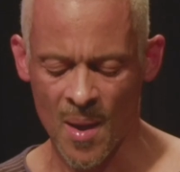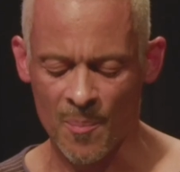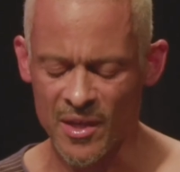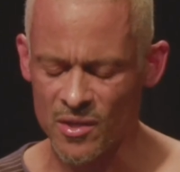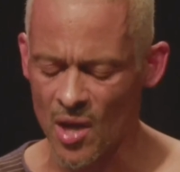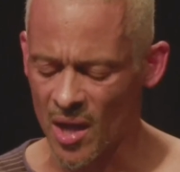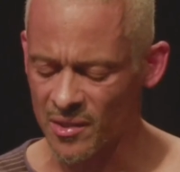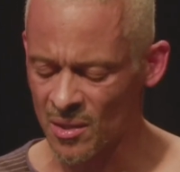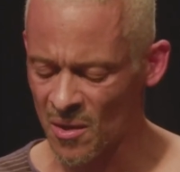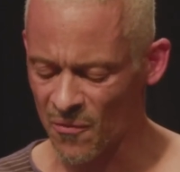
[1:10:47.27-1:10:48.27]
but not
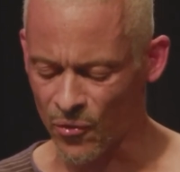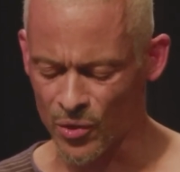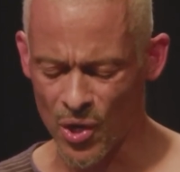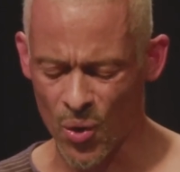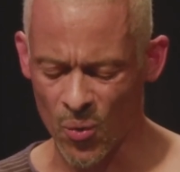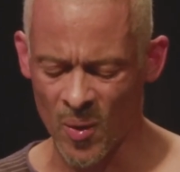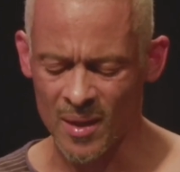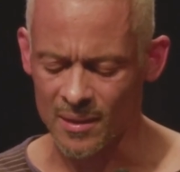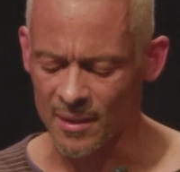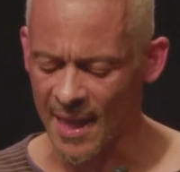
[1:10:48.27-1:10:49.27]
for no
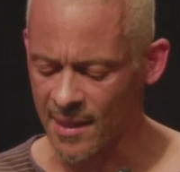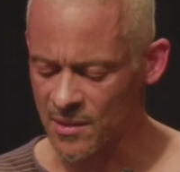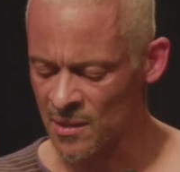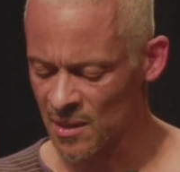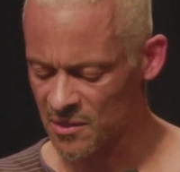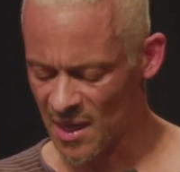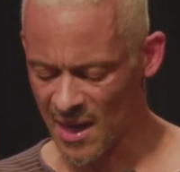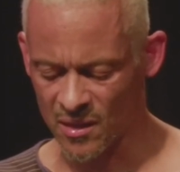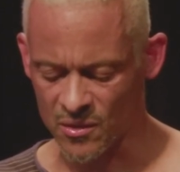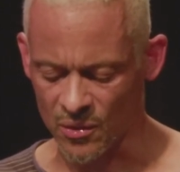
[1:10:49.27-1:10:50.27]
light to
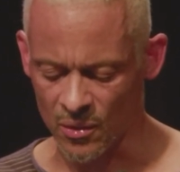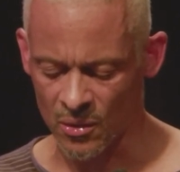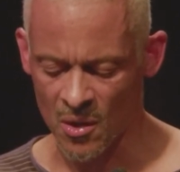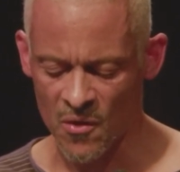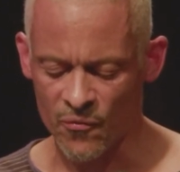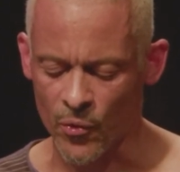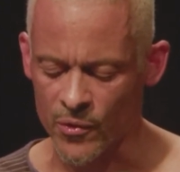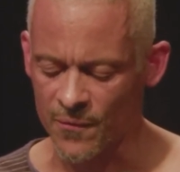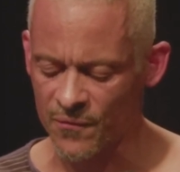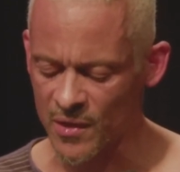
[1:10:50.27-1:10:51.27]
enter, for the
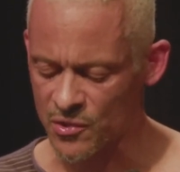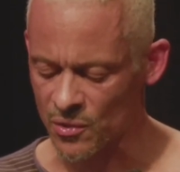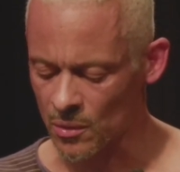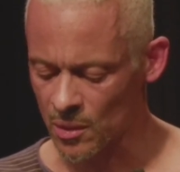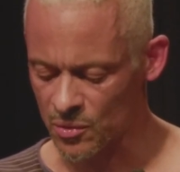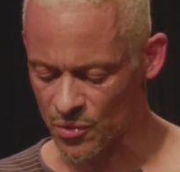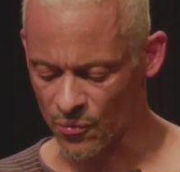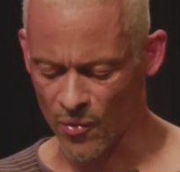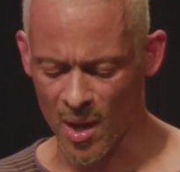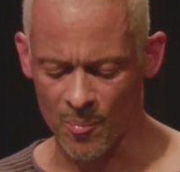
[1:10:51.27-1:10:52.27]
fissure to
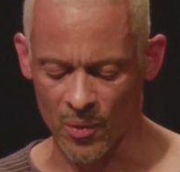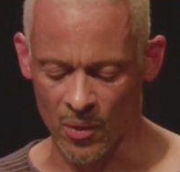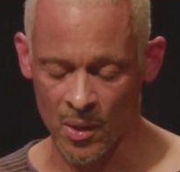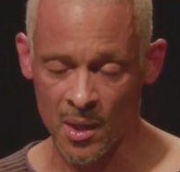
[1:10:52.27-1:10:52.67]
rumble,